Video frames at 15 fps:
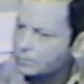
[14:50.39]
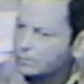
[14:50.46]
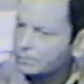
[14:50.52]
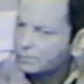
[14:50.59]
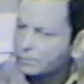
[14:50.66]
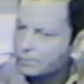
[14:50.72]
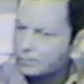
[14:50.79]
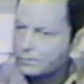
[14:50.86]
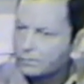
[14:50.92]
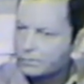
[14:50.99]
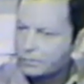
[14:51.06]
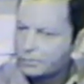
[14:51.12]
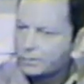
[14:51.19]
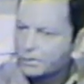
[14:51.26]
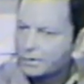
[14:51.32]
the archer fish
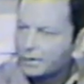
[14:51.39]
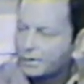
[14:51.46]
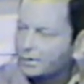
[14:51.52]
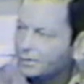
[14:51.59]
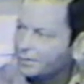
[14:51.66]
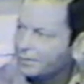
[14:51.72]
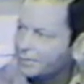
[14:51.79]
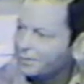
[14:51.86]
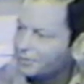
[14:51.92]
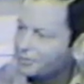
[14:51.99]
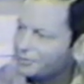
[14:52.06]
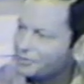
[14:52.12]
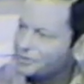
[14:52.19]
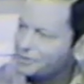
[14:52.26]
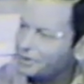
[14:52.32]
can eat them.
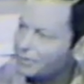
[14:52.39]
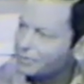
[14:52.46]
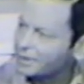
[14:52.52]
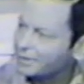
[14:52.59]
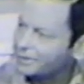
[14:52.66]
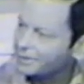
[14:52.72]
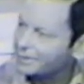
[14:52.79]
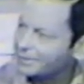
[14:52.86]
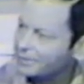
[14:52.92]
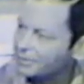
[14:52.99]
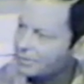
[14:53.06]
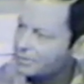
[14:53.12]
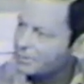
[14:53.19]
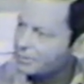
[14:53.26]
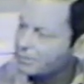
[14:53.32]
You're joking.
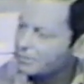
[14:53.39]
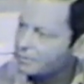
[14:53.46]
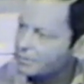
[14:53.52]
No, on the